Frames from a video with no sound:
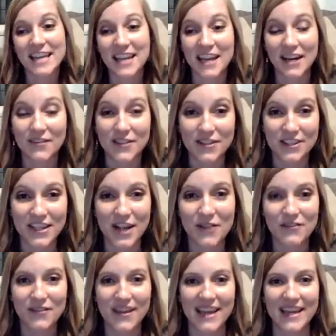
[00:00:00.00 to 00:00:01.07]
care of
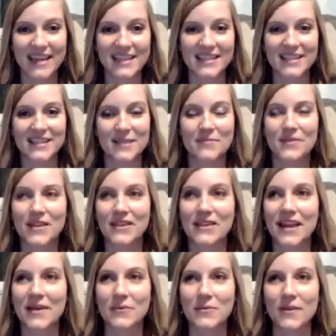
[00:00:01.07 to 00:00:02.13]
yourself is something
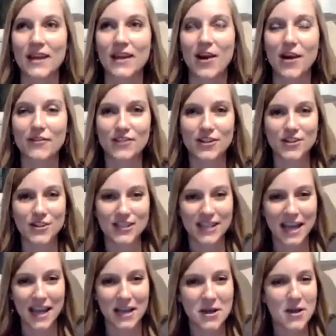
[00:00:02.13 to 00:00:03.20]
that we often just
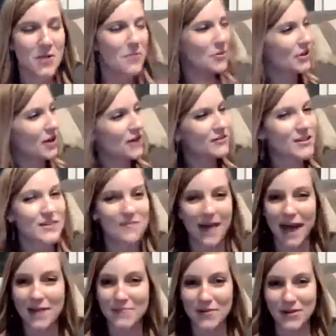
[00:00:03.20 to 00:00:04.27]
put off to the
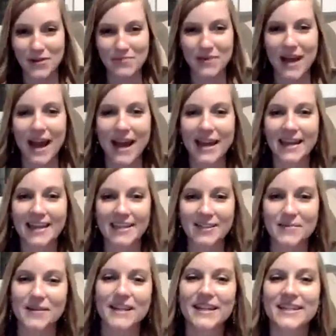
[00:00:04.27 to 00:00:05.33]
back burner. But I
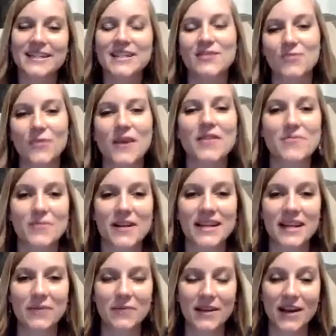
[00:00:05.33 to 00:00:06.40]
experienced this with
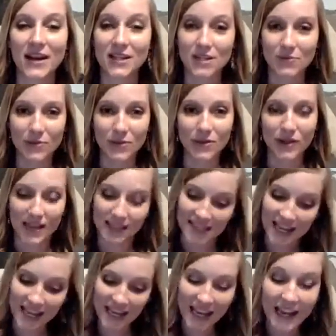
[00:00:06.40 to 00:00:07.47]
Brittany. We got to both
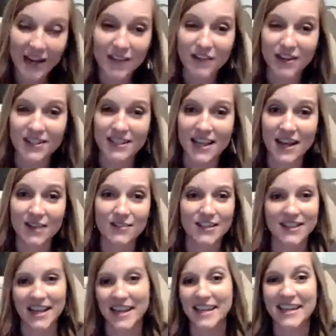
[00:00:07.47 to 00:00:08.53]
take care of ourselves
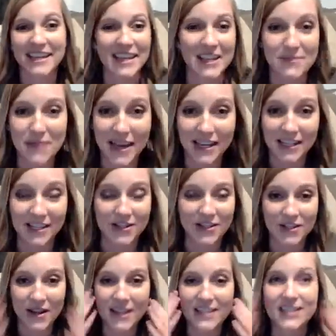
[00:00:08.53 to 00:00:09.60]
and get a pedicure.
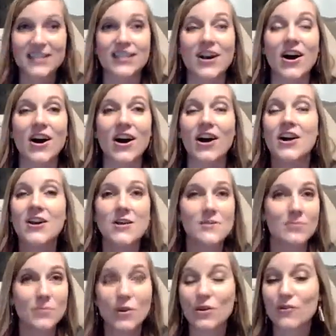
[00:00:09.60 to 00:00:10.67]
So I saw
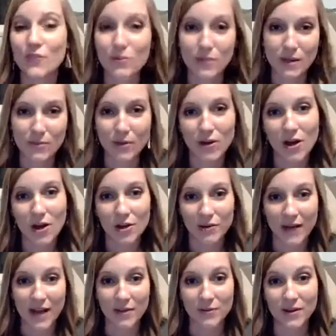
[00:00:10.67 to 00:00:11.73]
beautiful people all
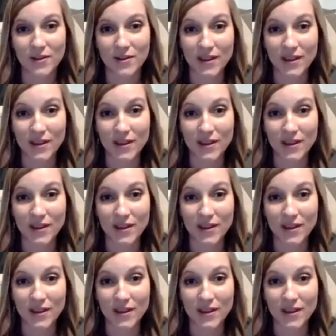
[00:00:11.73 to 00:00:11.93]
around, whether